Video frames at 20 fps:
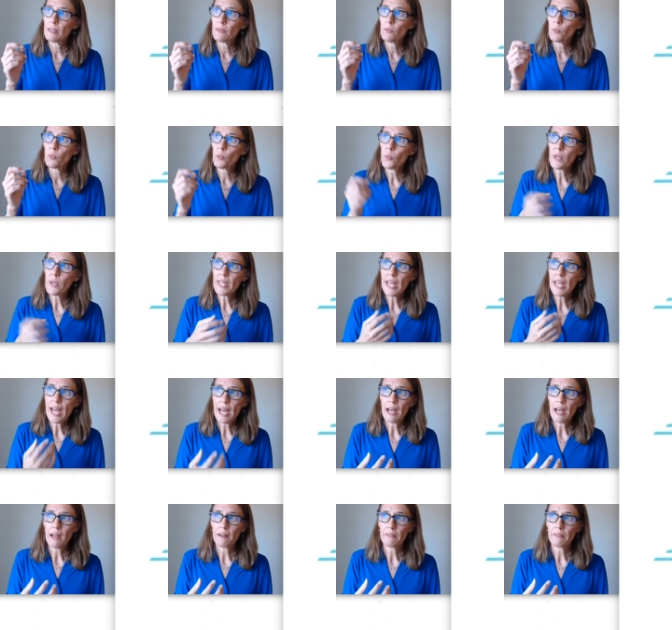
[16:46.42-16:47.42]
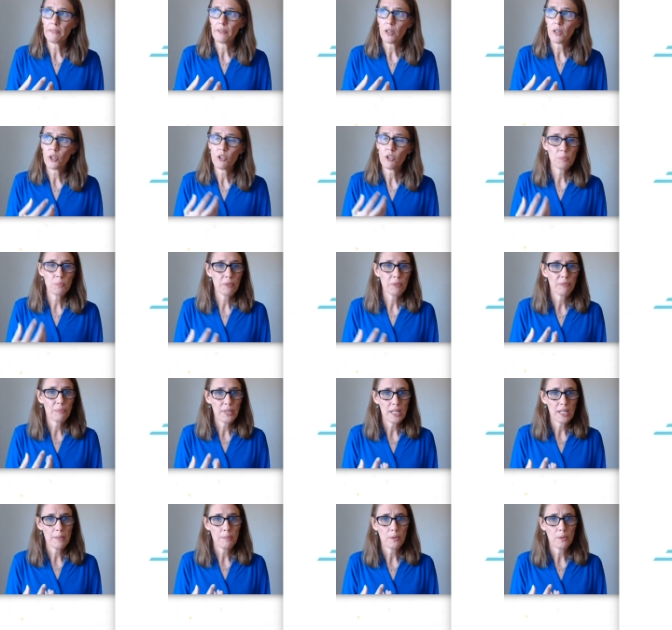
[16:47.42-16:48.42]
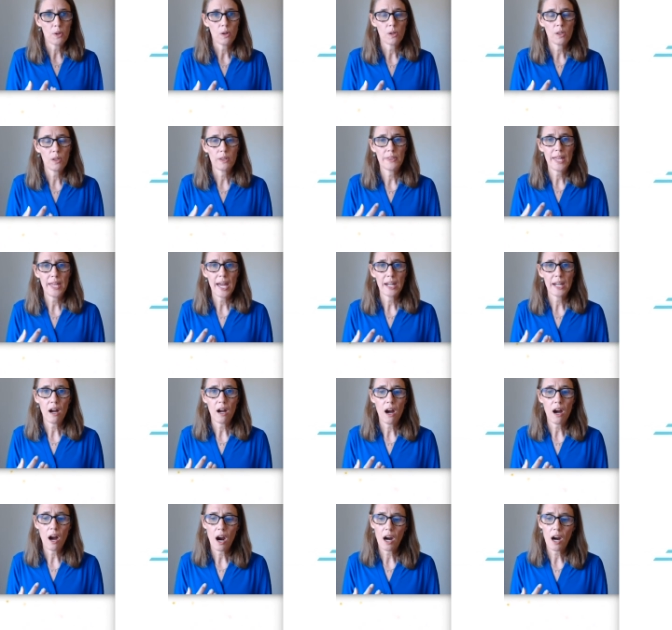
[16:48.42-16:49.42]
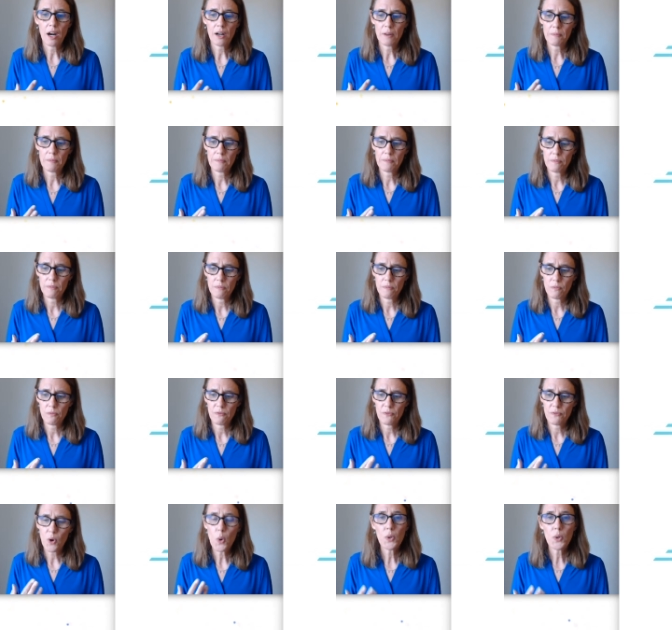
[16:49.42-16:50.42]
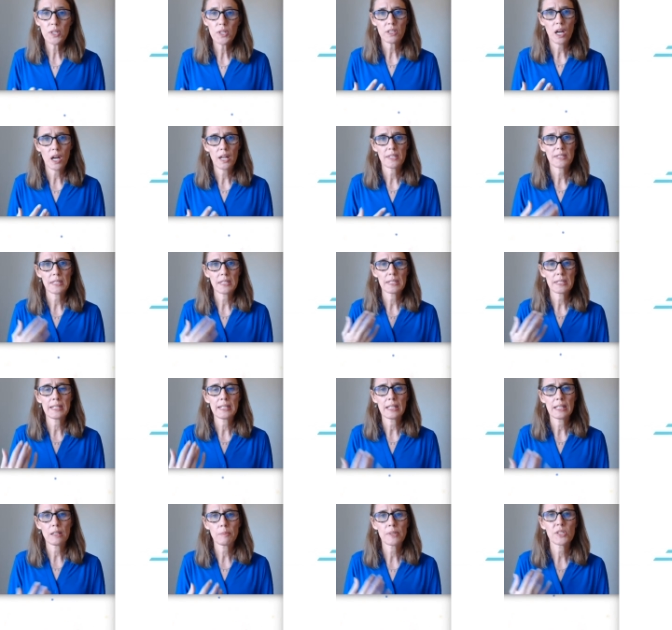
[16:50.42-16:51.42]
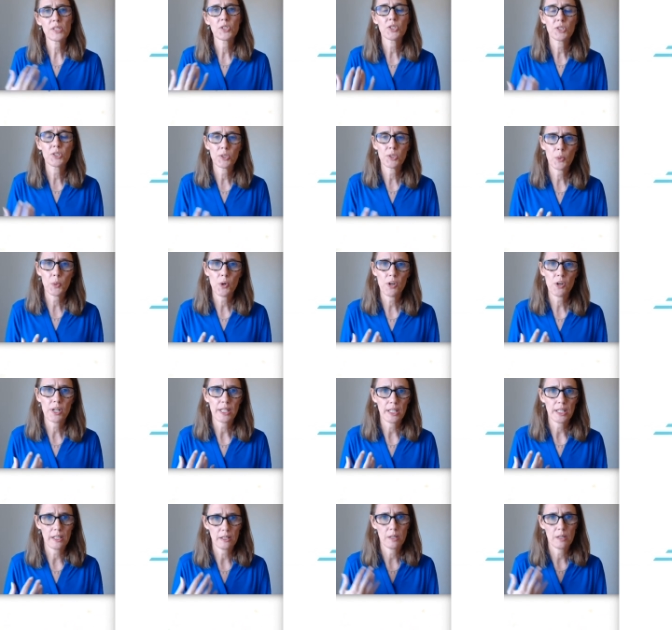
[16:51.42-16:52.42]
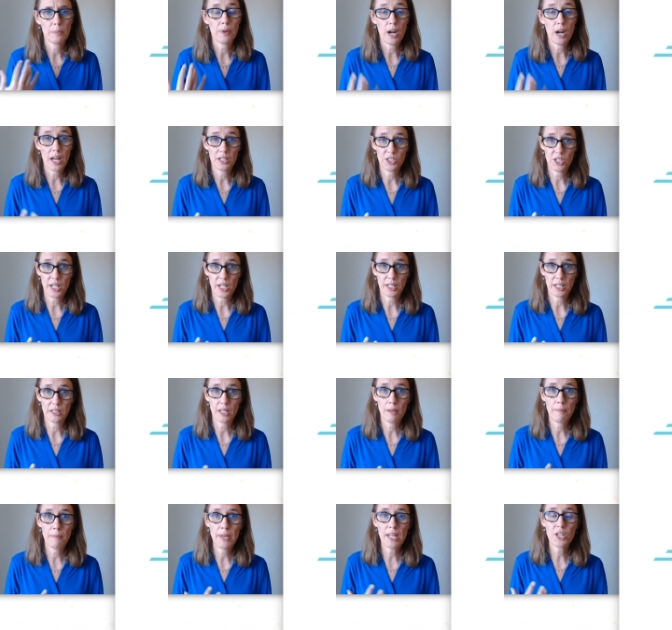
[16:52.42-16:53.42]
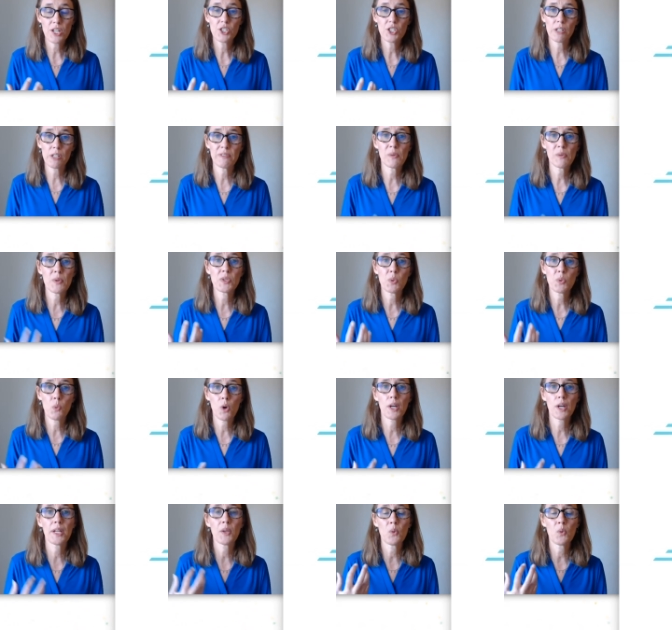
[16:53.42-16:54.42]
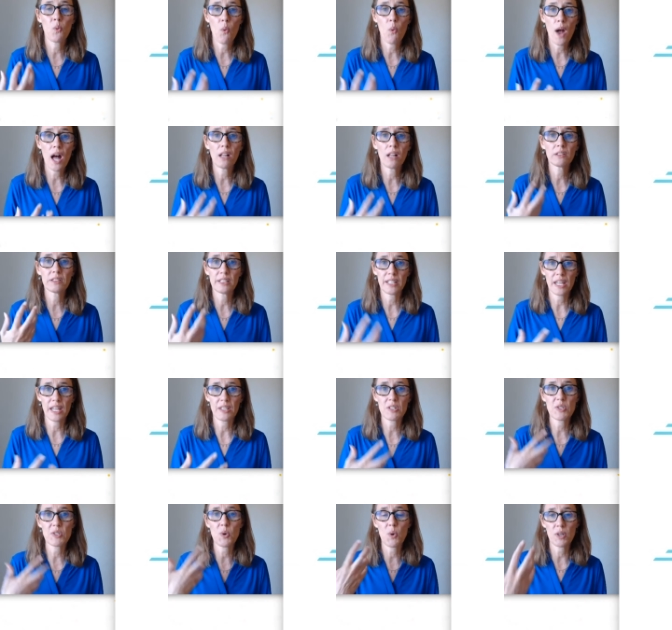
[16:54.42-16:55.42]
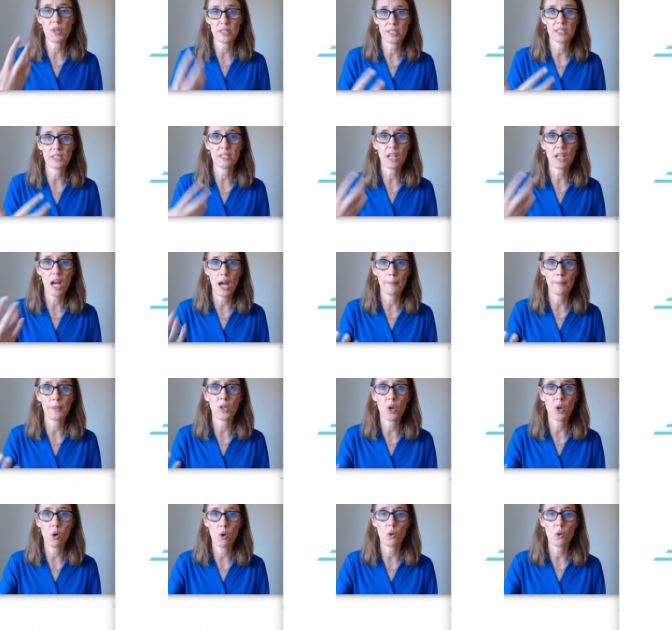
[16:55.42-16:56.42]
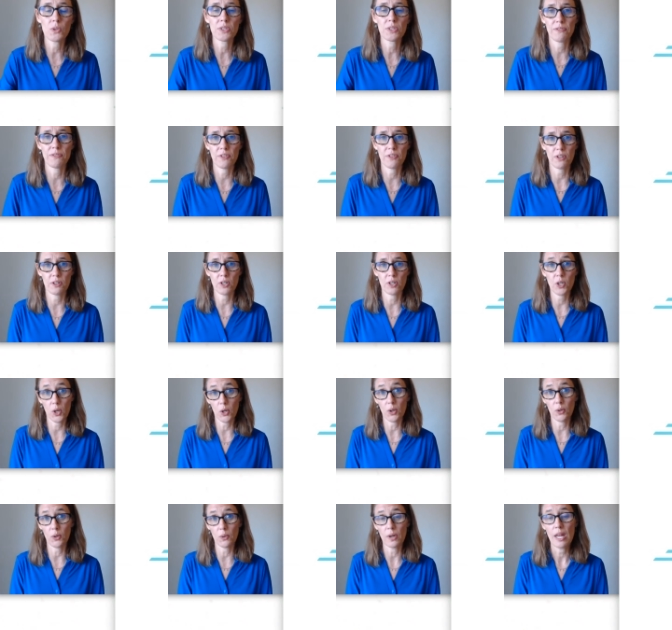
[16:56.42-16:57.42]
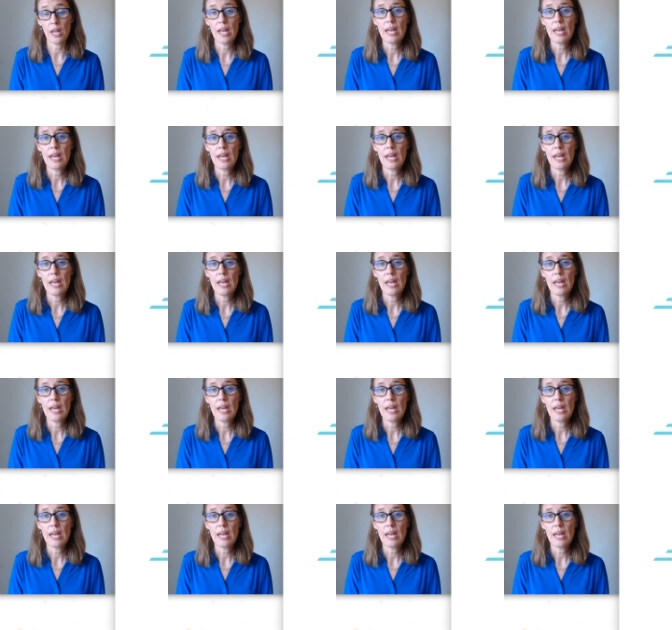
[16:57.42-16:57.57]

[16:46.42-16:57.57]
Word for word: We have a group of people that are focused on sustainably stewarding the project and making sure everyone's working well together towards these common goals for Go.